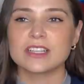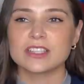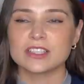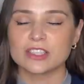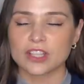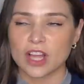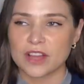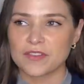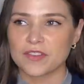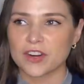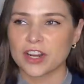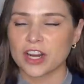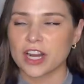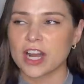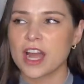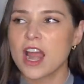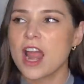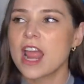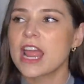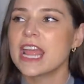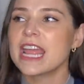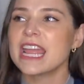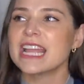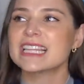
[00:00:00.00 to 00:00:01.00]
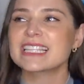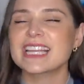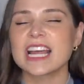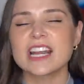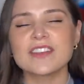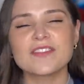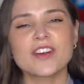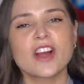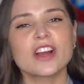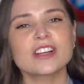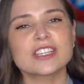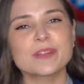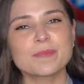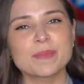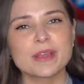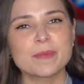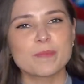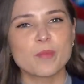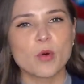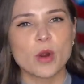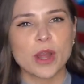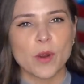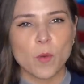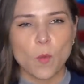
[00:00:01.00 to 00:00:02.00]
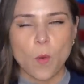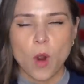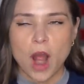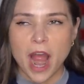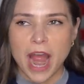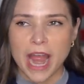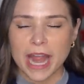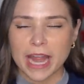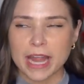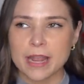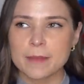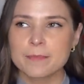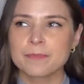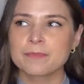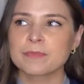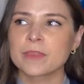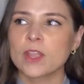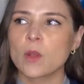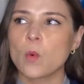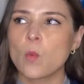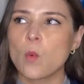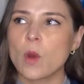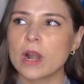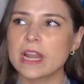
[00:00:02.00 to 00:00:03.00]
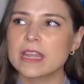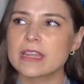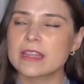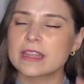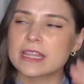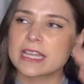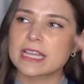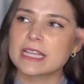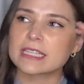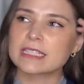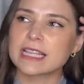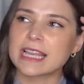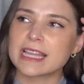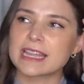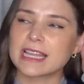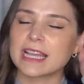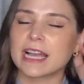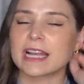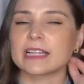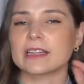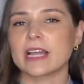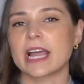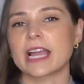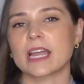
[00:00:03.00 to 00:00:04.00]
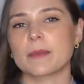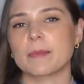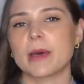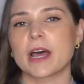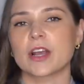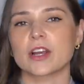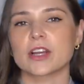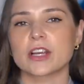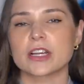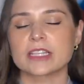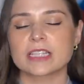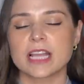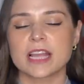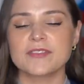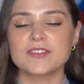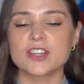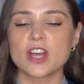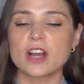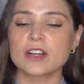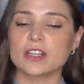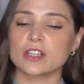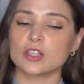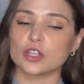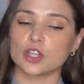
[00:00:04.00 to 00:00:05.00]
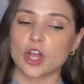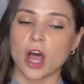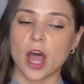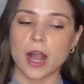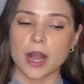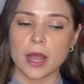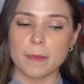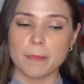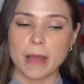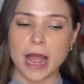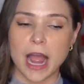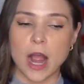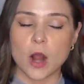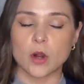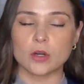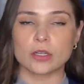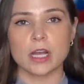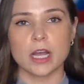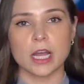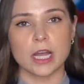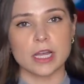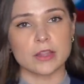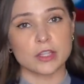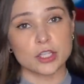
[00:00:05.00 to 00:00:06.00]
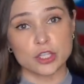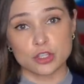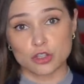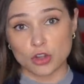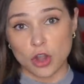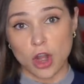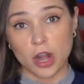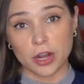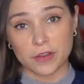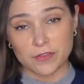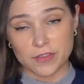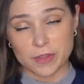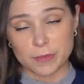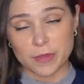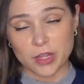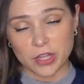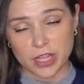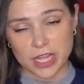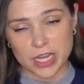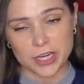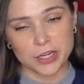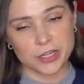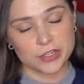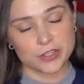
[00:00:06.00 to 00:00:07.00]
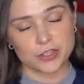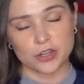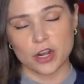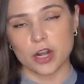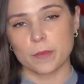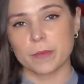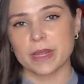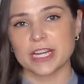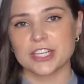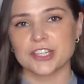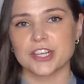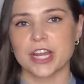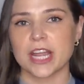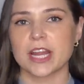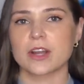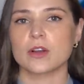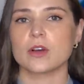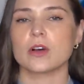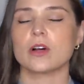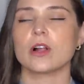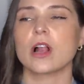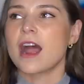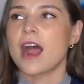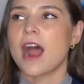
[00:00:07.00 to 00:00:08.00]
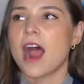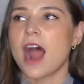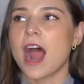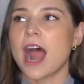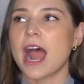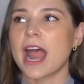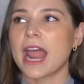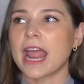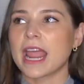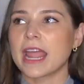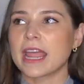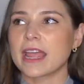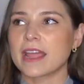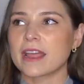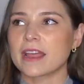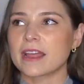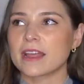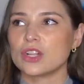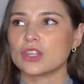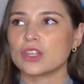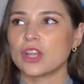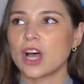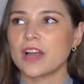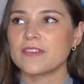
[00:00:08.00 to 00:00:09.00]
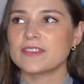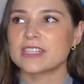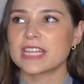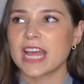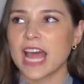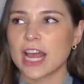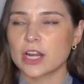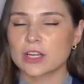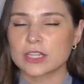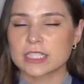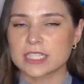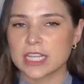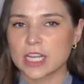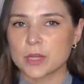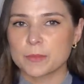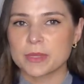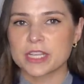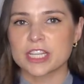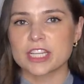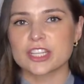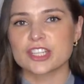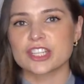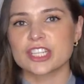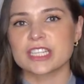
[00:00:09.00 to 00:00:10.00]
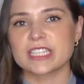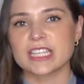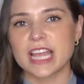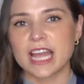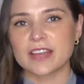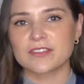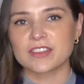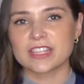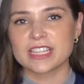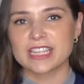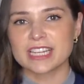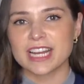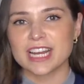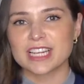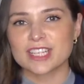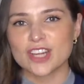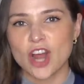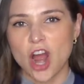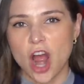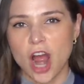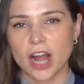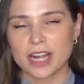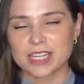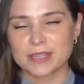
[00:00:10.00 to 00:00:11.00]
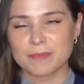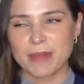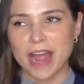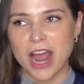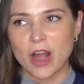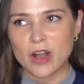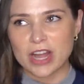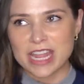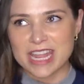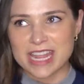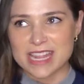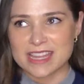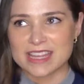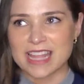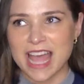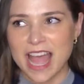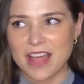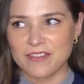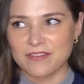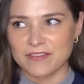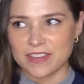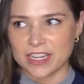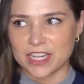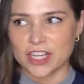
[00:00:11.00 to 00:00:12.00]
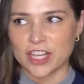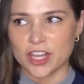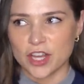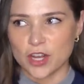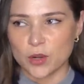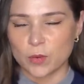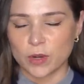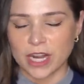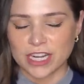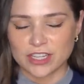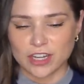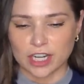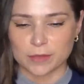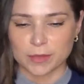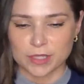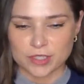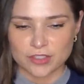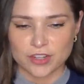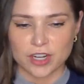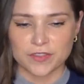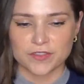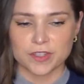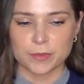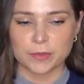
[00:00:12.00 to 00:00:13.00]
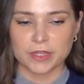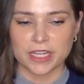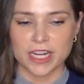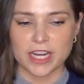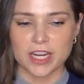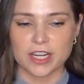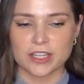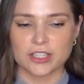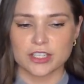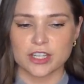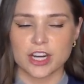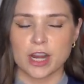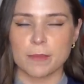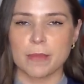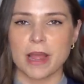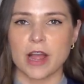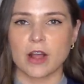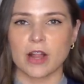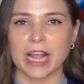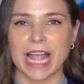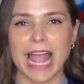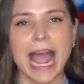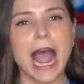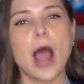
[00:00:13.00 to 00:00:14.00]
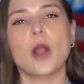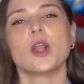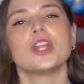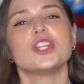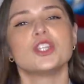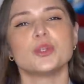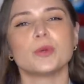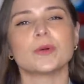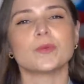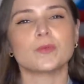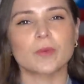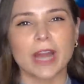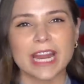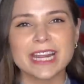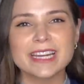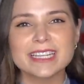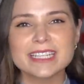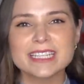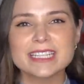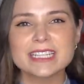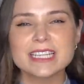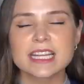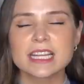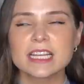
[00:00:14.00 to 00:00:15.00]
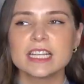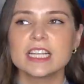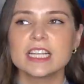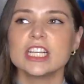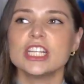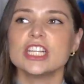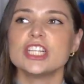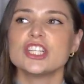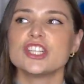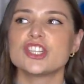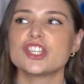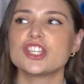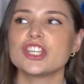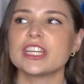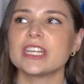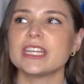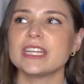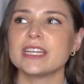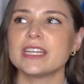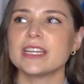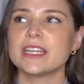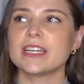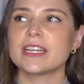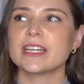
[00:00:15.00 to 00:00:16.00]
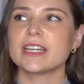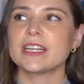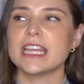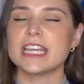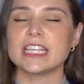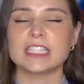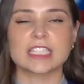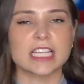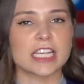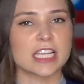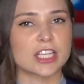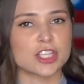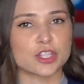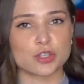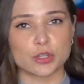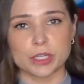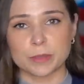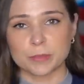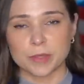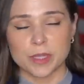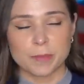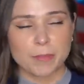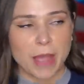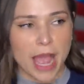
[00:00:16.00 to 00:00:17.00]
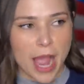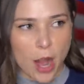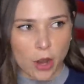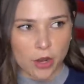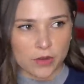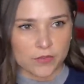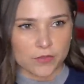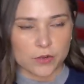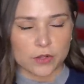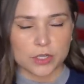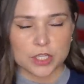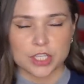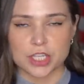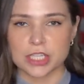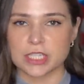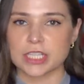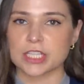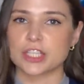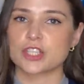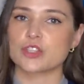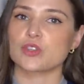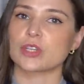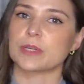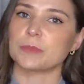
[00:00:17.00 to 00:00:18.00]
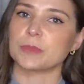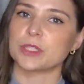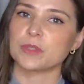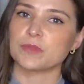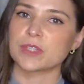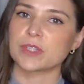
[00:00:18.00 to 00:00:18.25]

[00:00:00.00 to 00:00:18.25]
love her. It's kind of hard to pinpoint why. One of the things I think I like about her is I've talked a lot about the strong female character on my channel. I loved Tattersail because she's everything I talked about in that video when I talked about the strong female character, about like how to do it right. She is extremely powerful, she's extremely